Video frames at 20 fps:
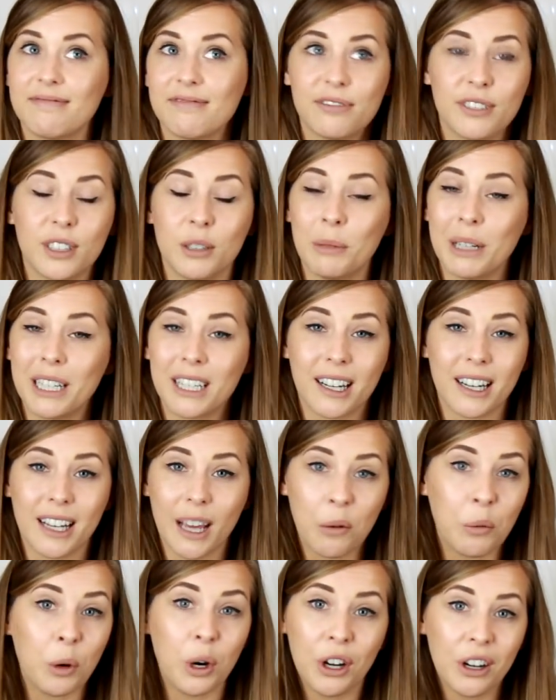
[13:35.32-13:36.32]
Fundamentally,
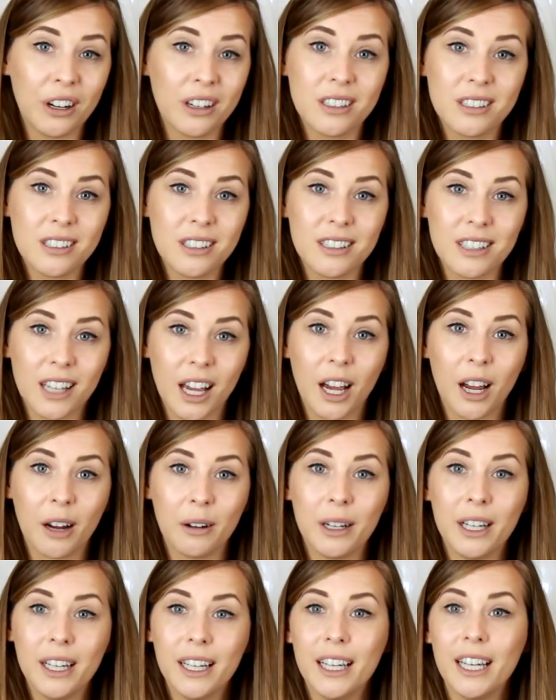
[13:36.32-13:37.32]
it works.
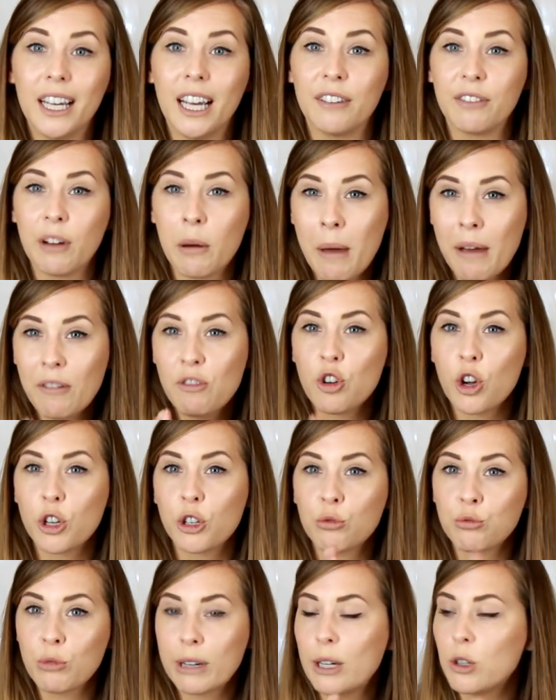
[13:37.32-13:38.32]
So if I'm ever on
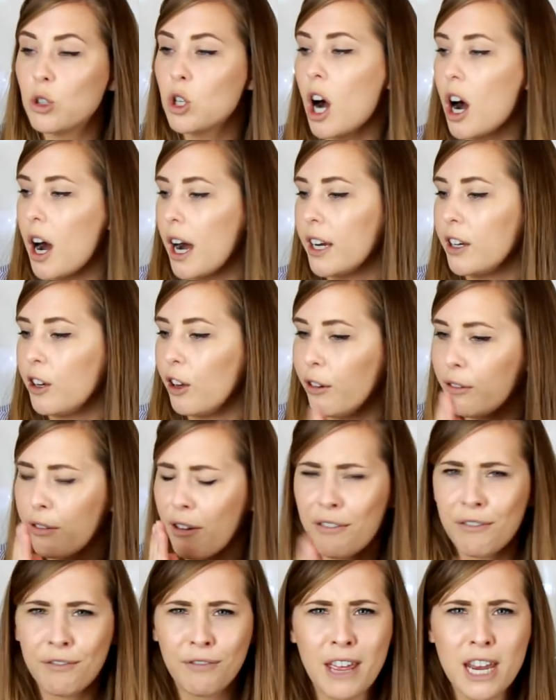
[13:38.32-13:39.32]
a real kind of
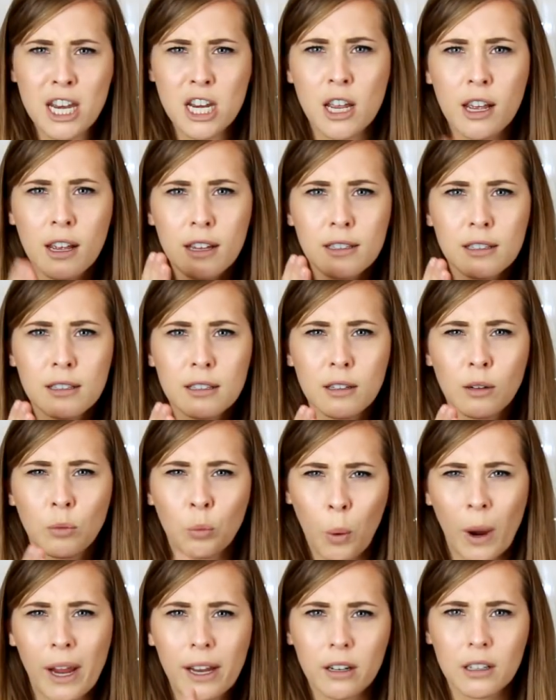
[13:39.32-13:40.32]
fitness,
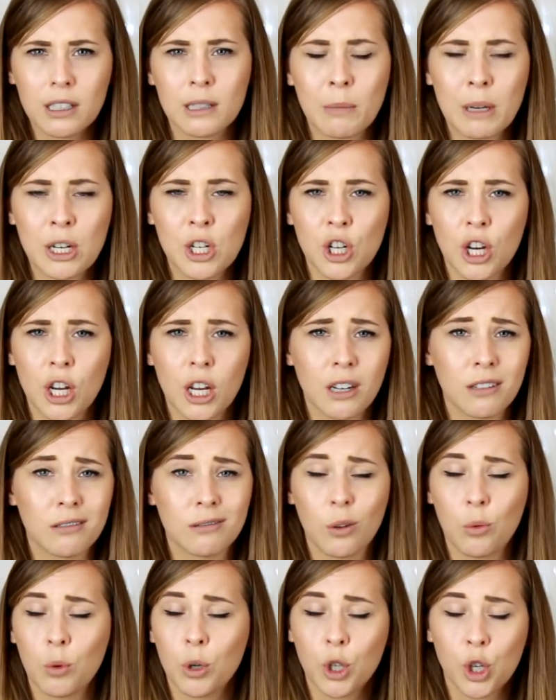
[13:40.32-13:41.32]
weight loss mission,
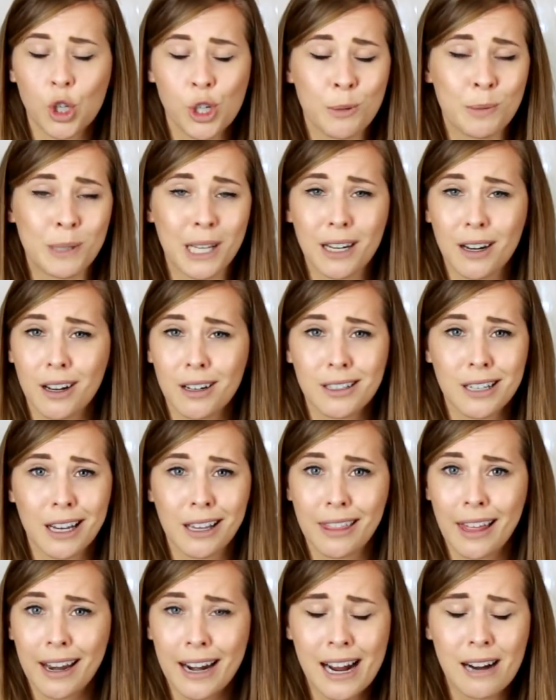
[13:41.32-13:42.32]
100% I'd
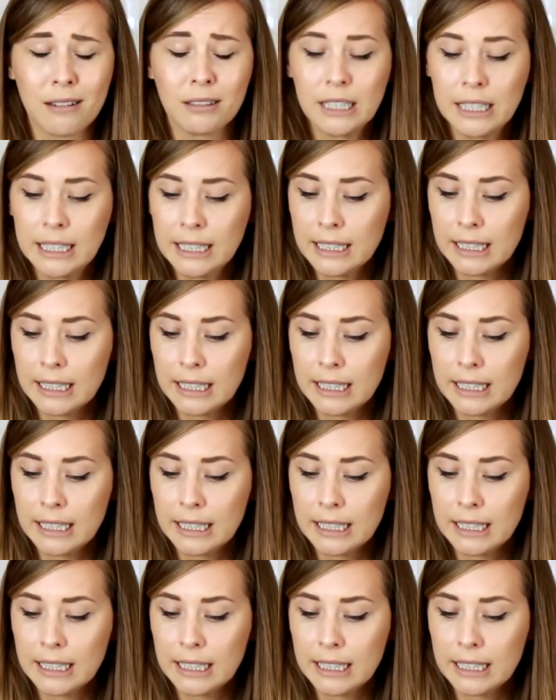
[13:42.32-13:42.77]
dig that out.